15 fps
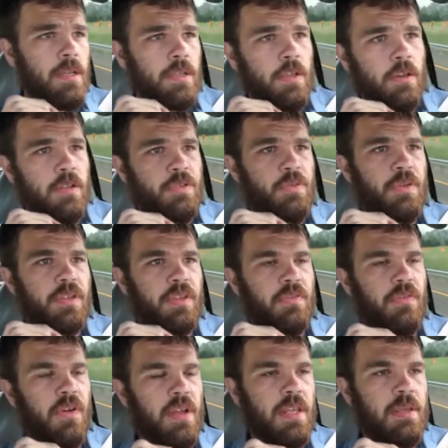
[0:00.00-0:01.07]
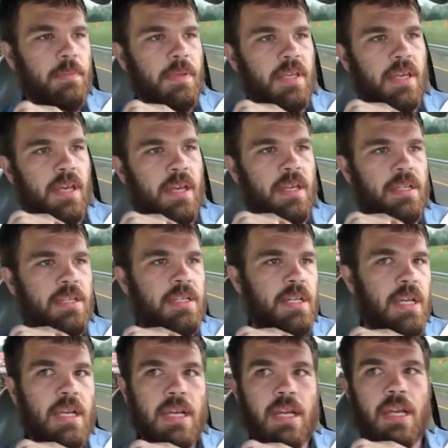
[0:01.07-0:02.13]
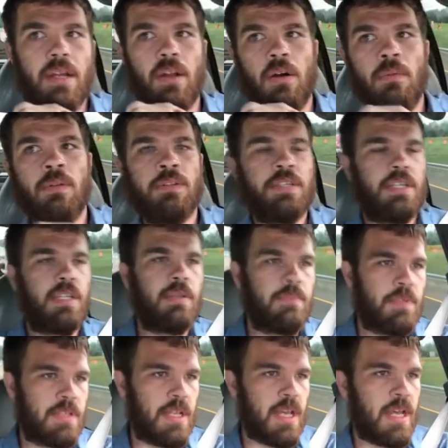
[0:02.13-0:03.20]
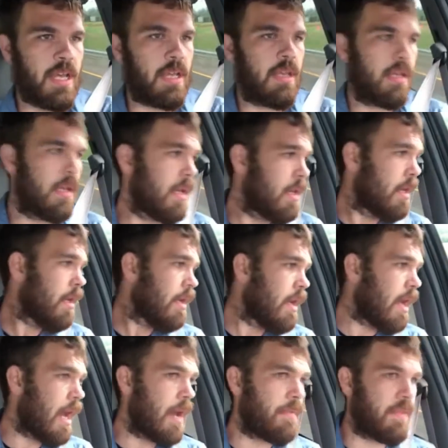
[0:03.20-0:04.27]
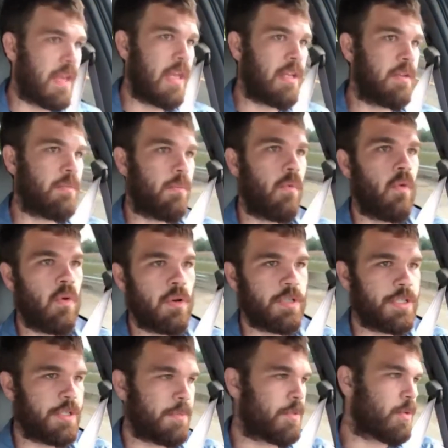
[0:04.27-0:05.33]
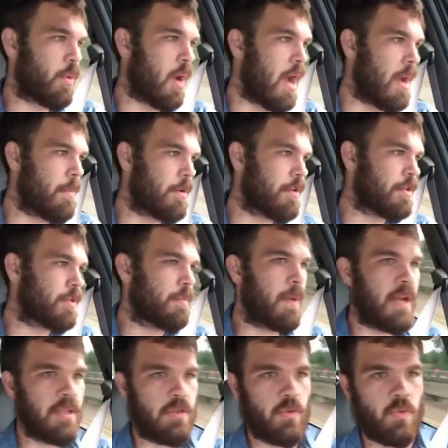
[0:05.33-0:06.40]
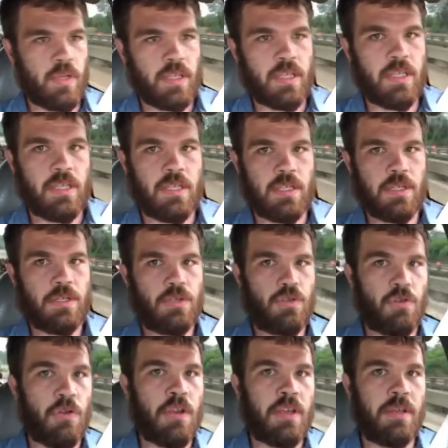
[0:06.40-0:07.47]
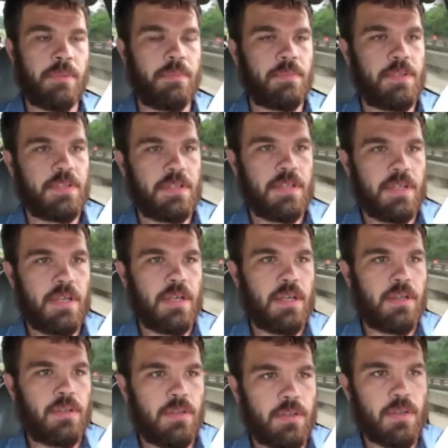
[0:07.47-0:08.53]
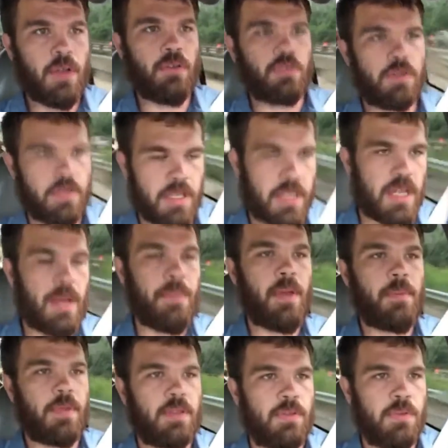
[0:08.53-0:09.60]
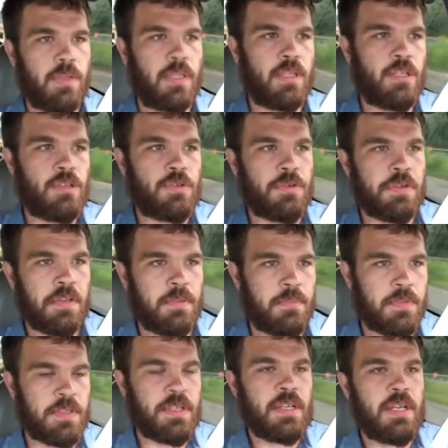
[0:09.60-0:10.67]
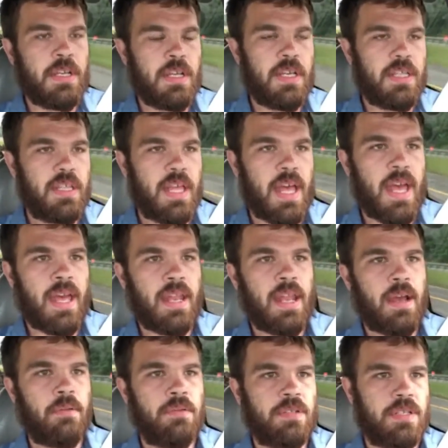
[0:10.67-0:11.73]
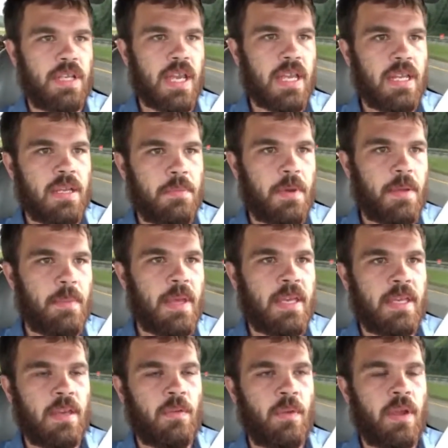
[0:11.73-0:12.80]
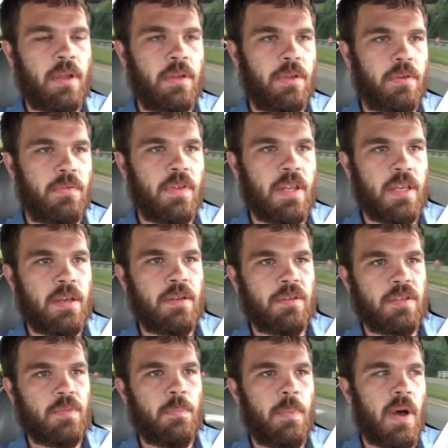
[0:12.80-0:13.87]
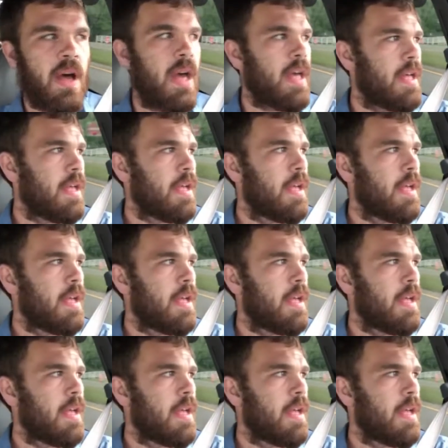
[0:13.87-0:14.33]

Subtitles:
you know, it's really funny because it almost seems like I've gained more subscribers by doing these streams, you know, during the time that I've been doing these streams, than I was gaining by making regular videos. But